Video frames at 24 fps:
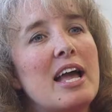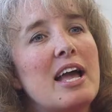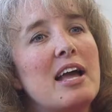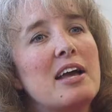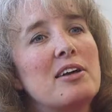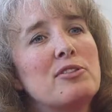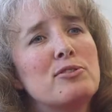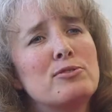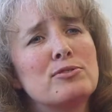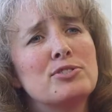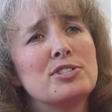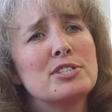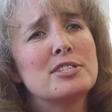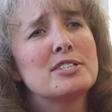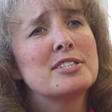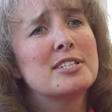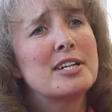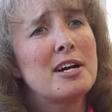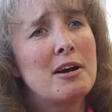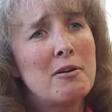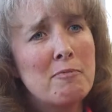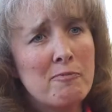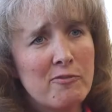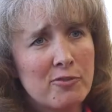And there's just
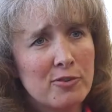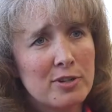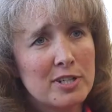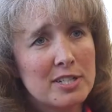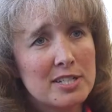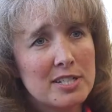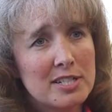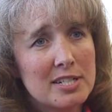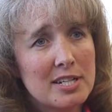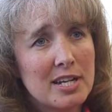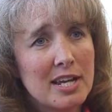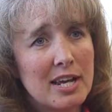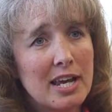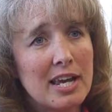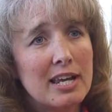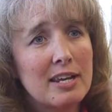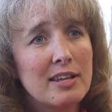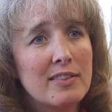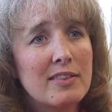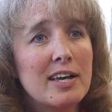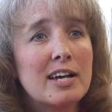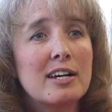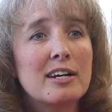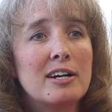comfort, and
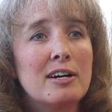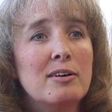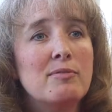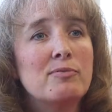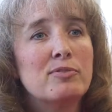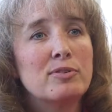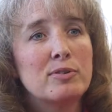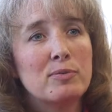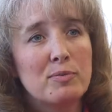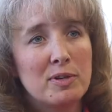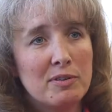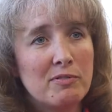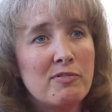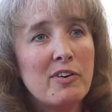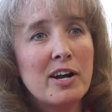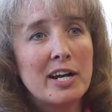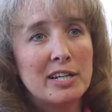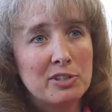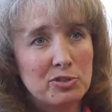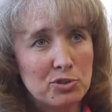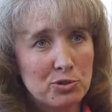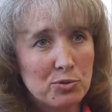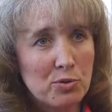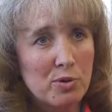in that comfort we
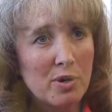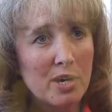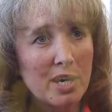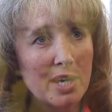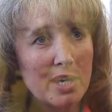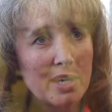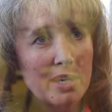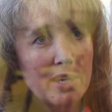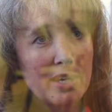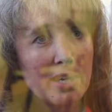find joy